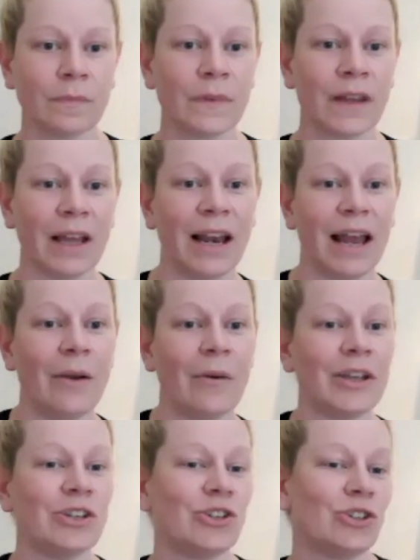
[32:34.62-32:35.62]

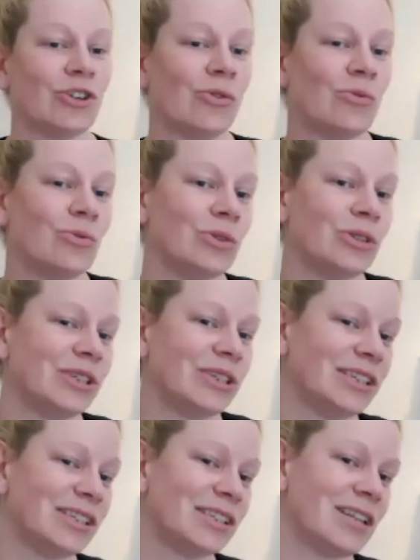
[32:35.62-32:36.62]
Allowing
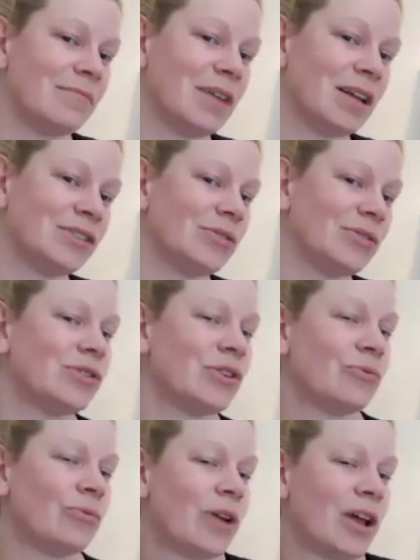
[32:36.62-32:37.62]
shoulders and the muscles that
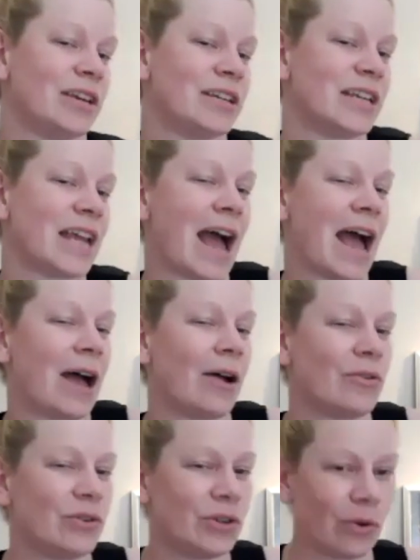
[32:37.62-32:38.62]
run
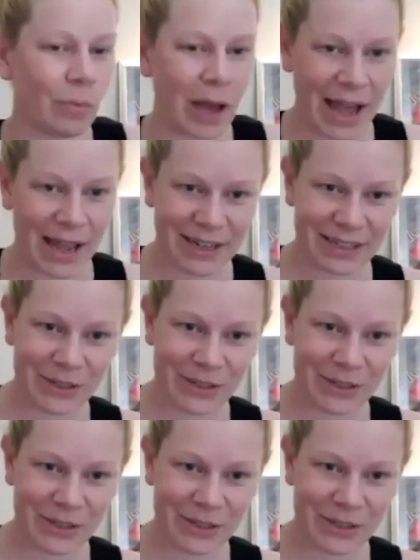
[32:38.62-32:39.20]
down your back to